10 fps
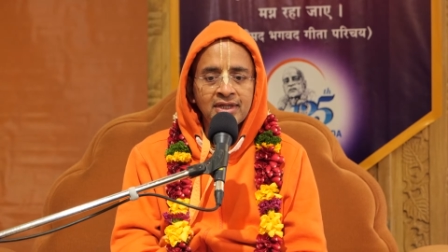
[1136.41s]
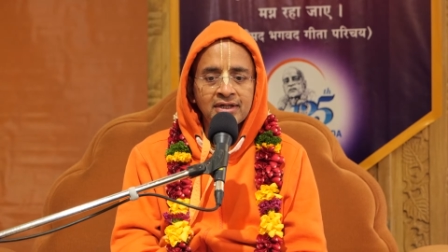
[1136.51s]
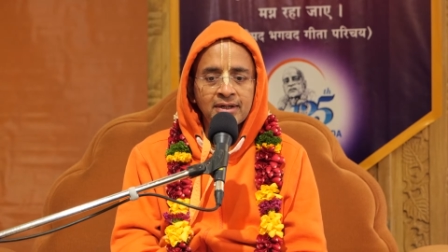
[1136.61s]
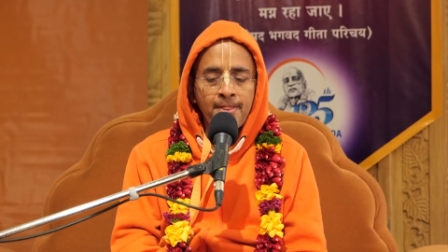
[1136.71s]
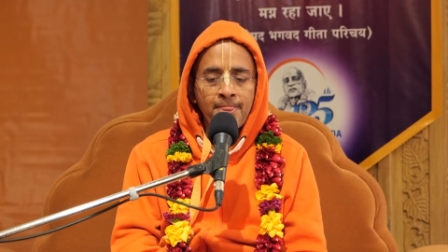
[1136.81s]

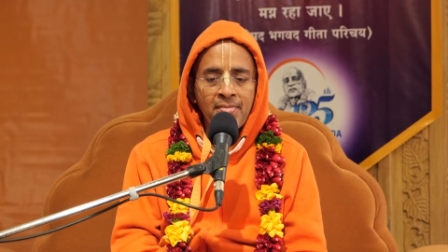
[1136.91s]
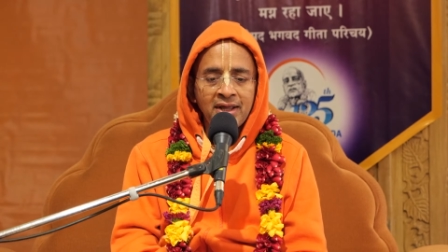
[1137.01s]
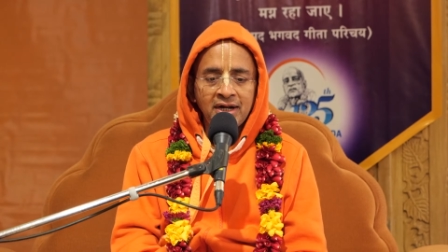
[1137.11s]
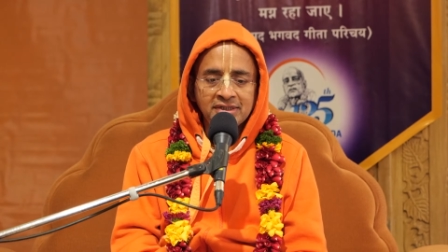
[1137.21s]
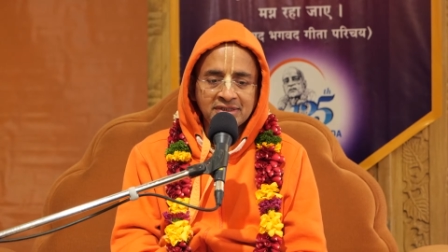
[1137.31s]

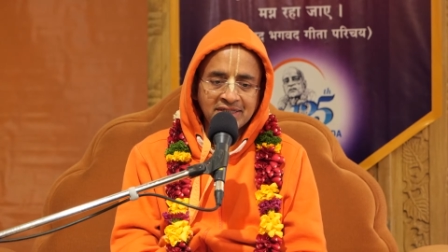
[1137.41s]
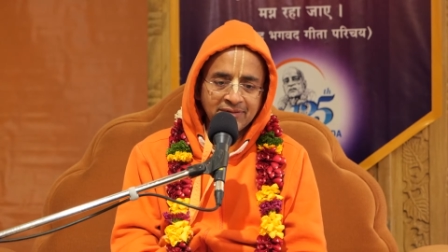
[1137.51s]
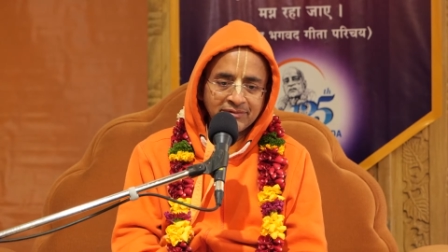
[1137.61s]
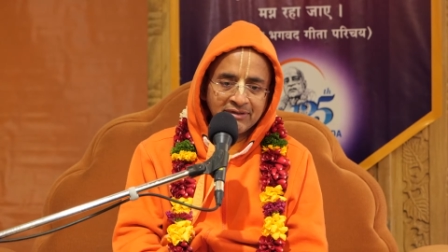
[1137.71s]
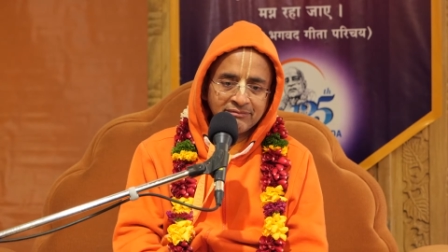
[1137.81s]
At the
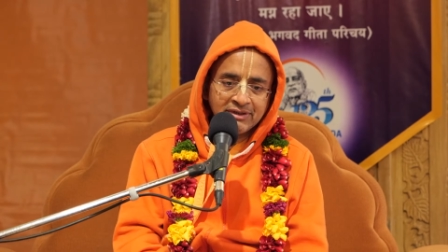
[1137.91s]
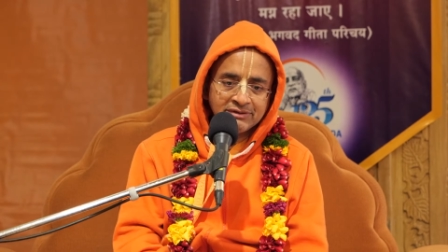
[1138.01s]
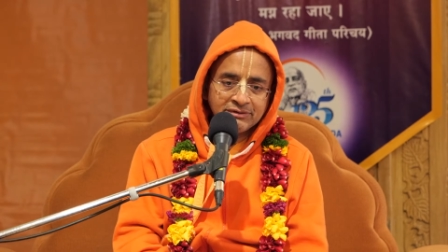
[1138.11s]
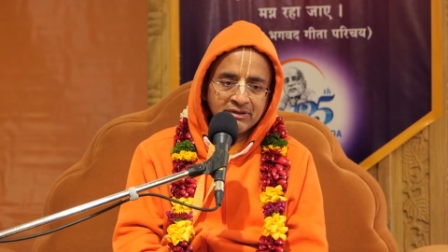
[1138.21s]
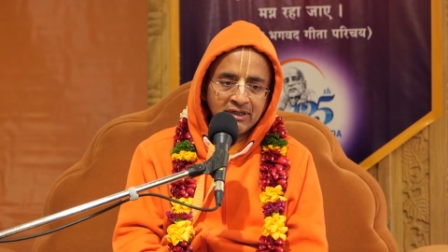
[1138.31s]
same time,
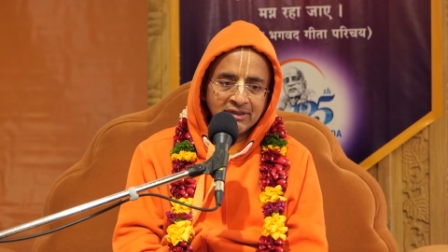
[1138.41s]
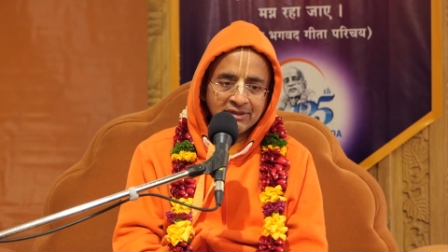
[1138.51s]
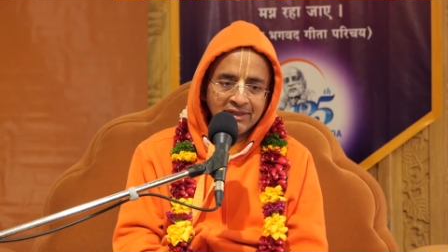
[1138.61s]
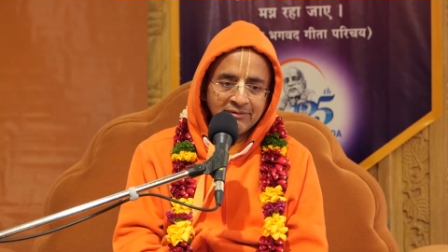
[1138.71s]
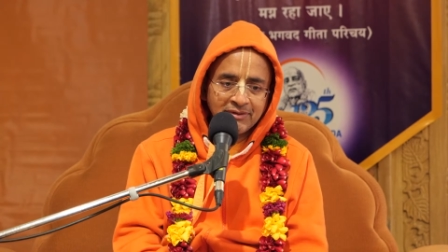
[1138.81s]
they should not
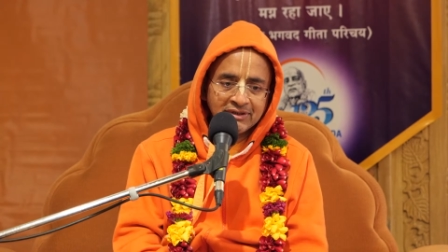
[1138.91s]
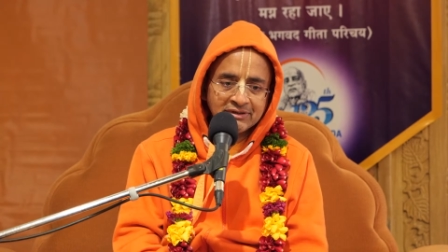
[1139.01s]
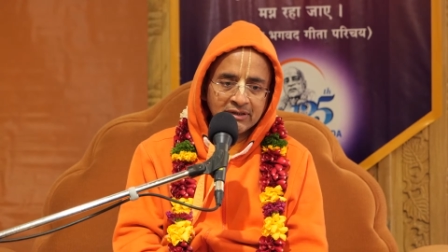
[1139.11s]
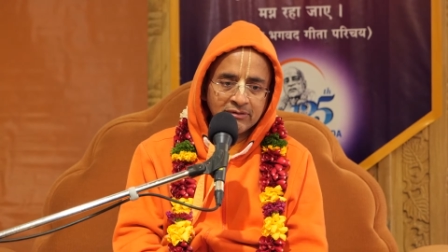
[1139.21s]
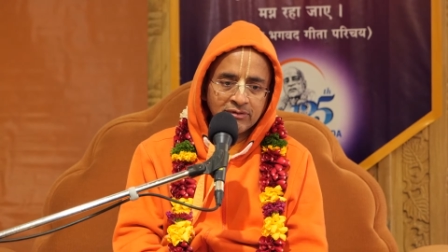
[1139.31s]
replace
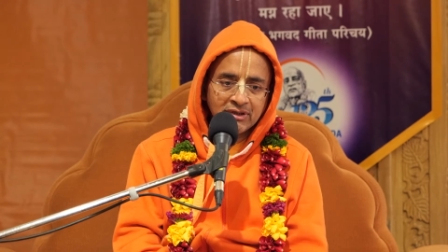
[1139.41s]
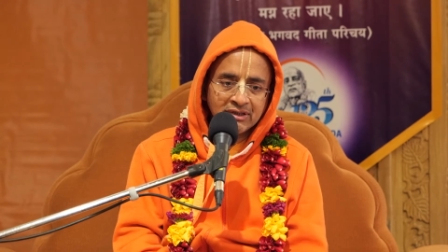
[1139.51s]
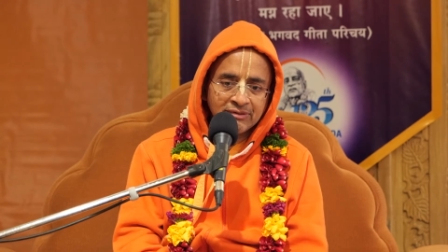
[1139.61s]
the goal.